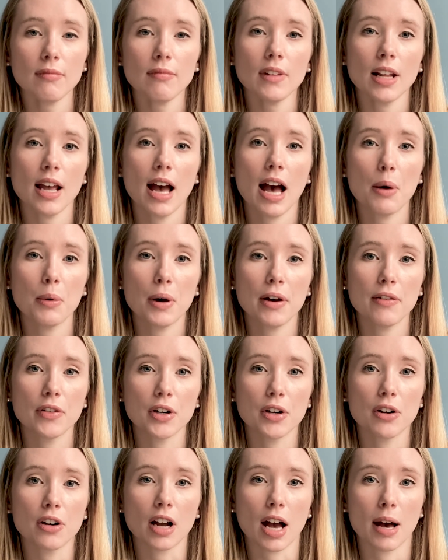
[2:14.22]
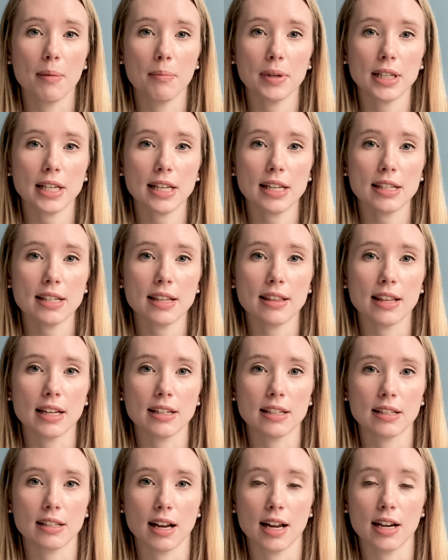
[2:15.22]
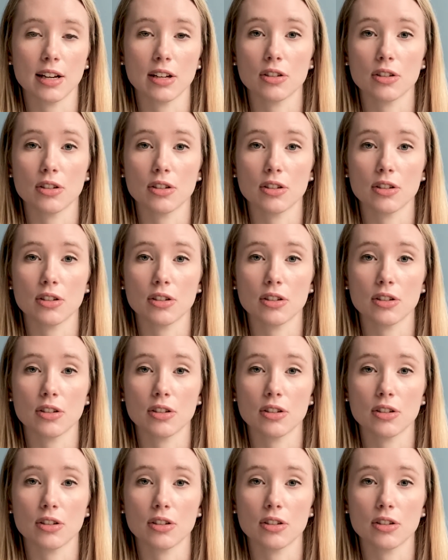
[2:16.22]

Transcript: However, companies that decided